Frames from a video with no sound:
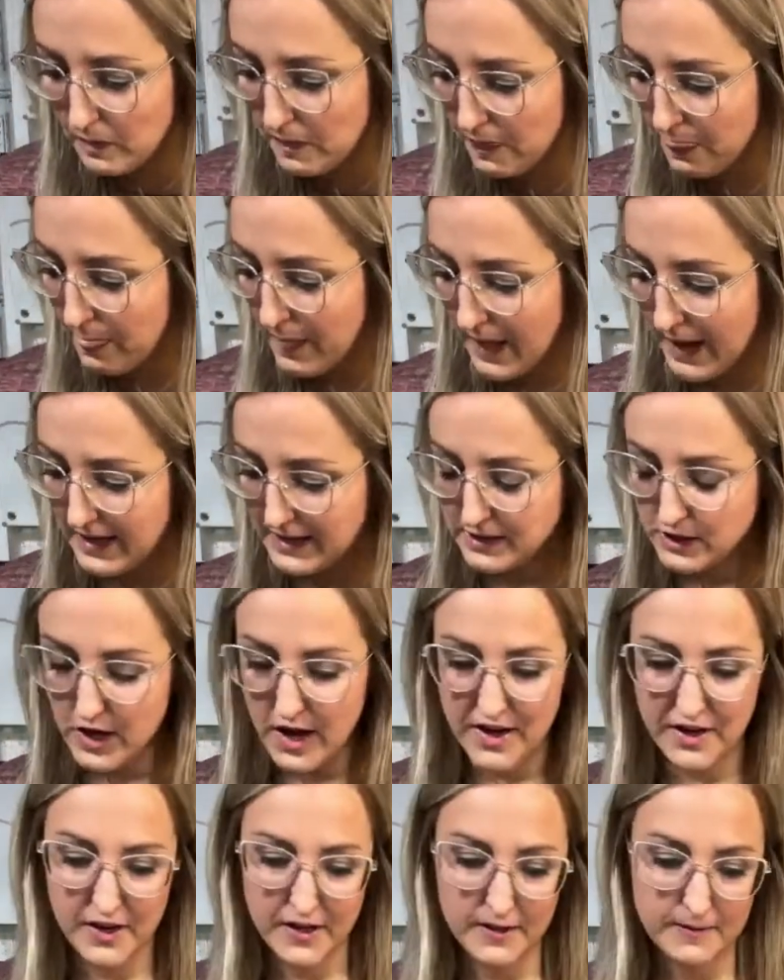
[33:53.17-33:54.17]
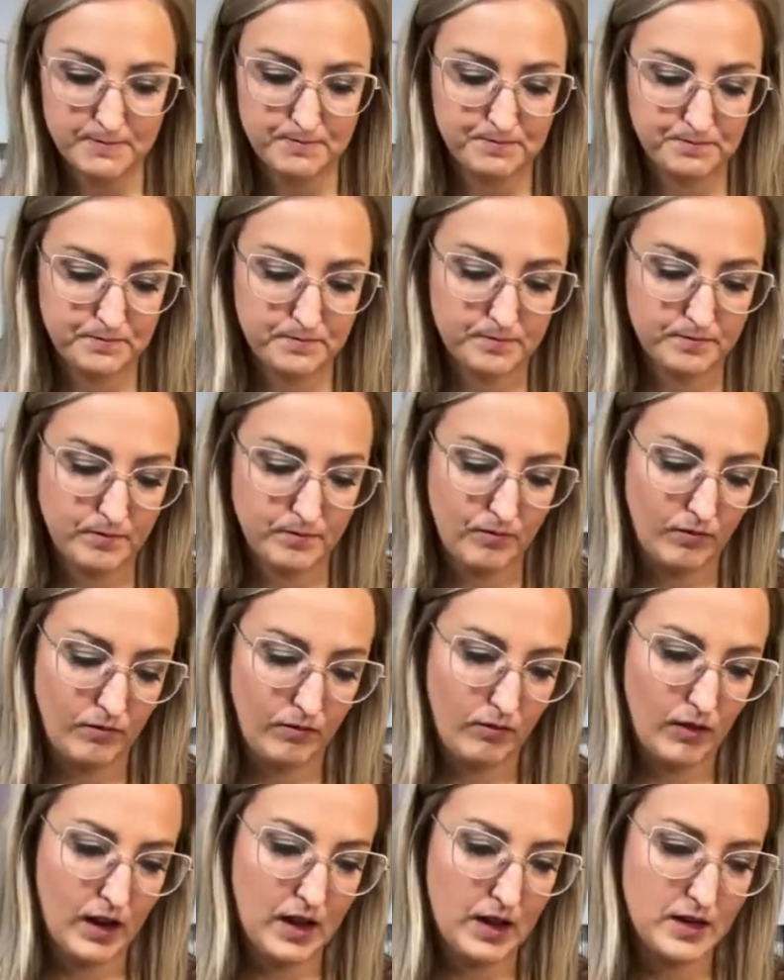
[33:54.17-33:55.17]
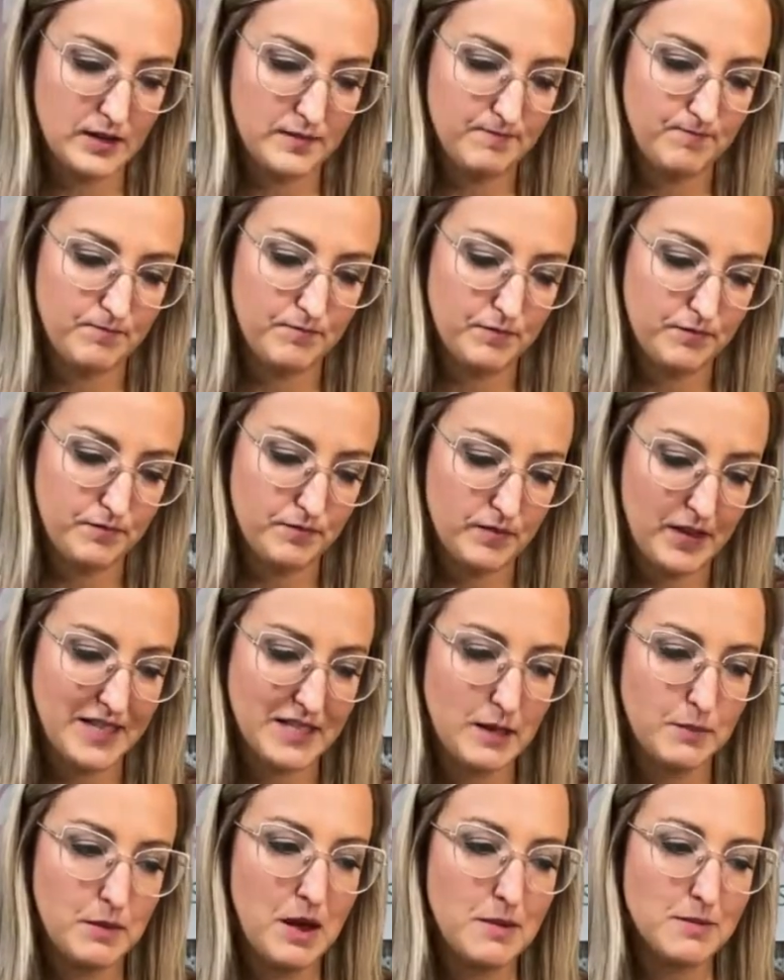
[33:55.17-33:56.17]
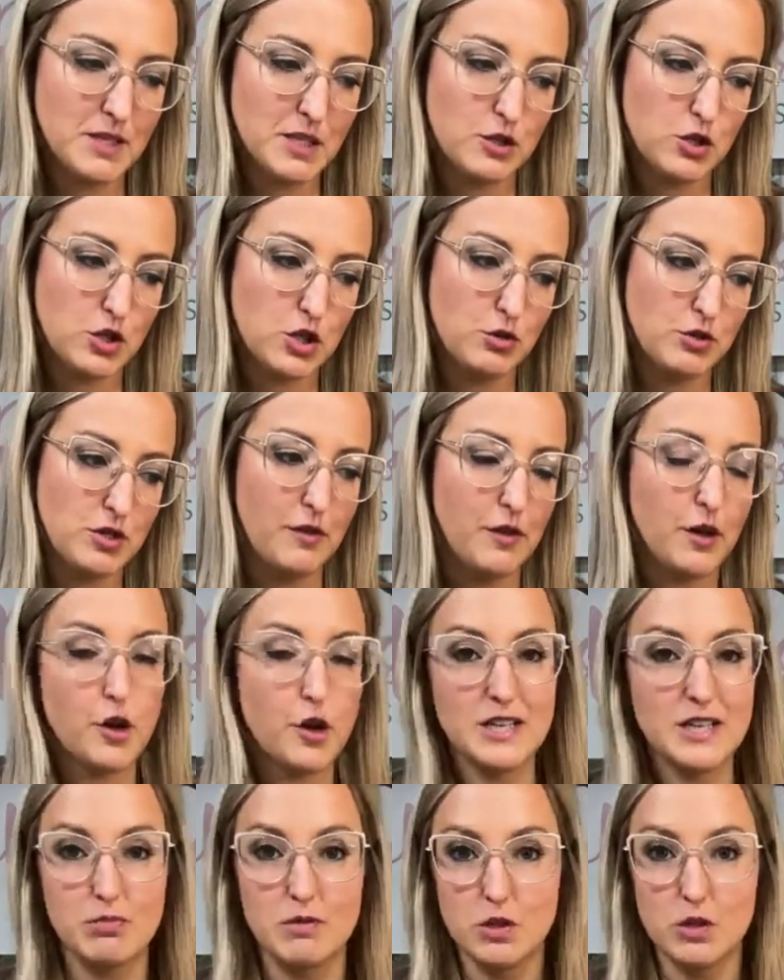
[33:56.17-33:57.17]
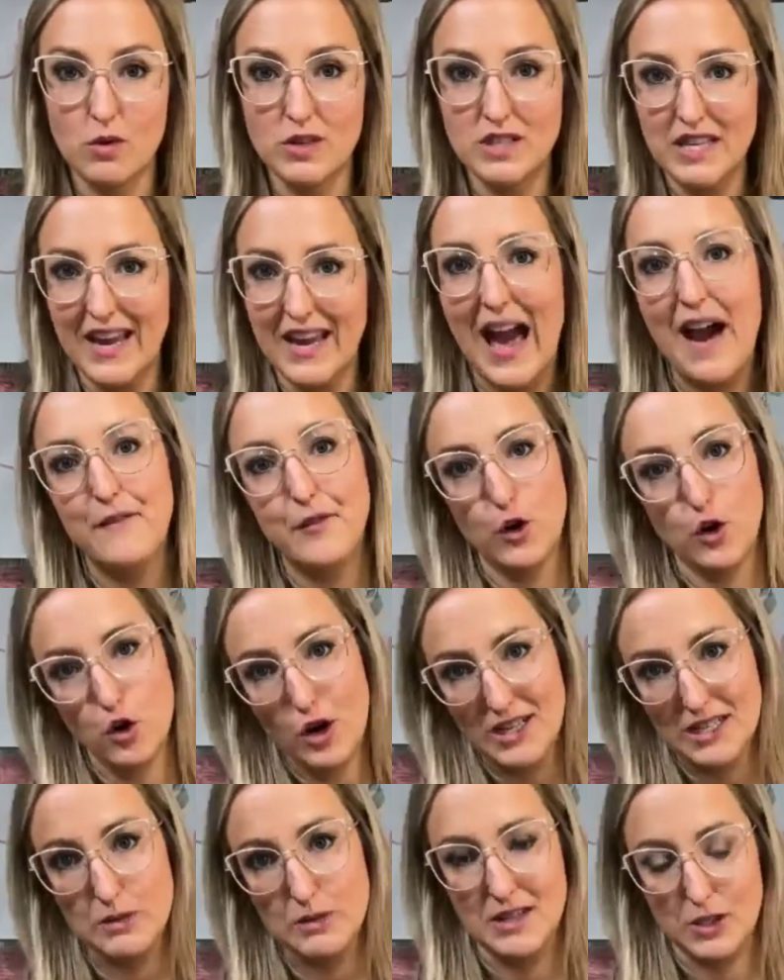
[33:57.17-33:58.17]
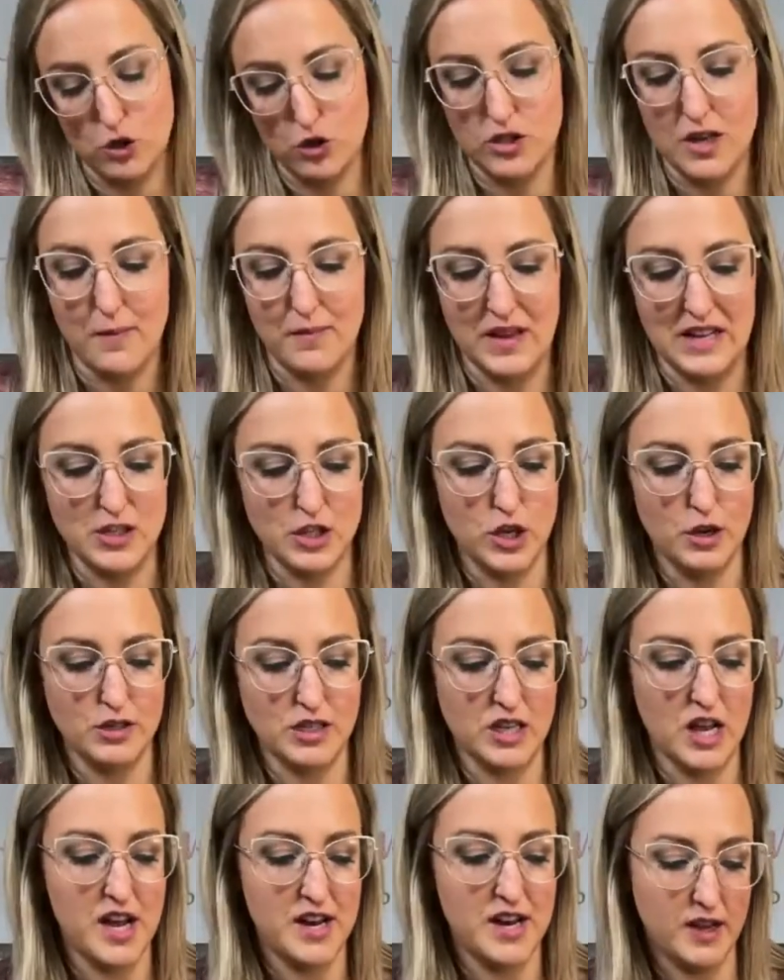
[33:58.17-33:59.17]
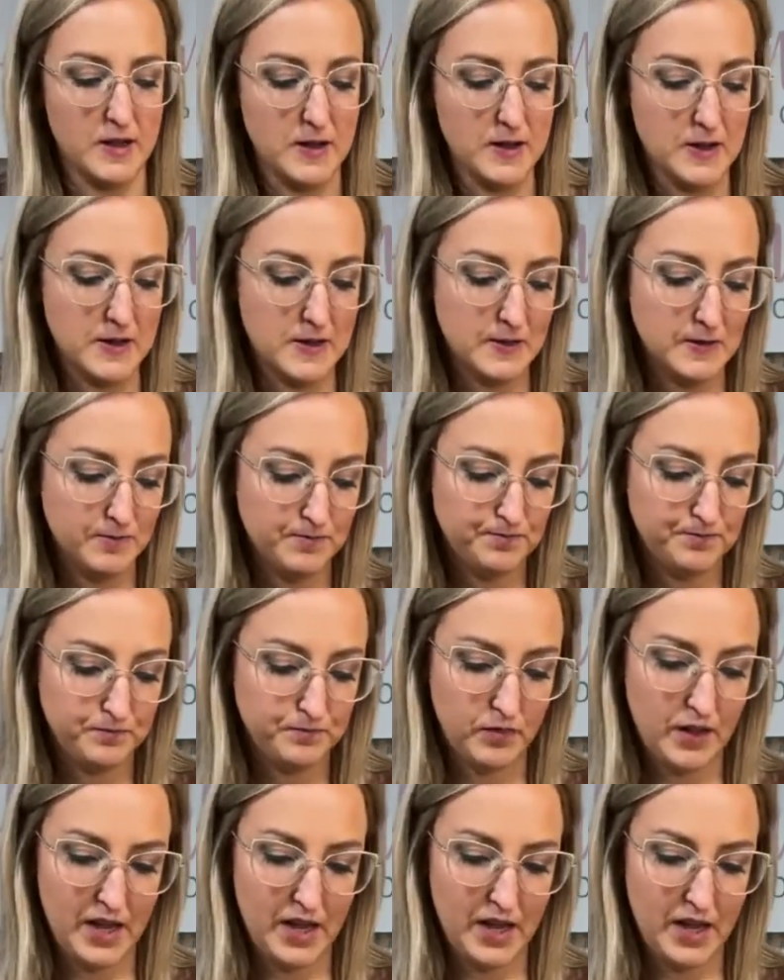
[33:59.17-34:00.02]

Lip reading: it's kind of like sometimes she'll sell the Christmas ones like after Christmas or something. So it's kind of like,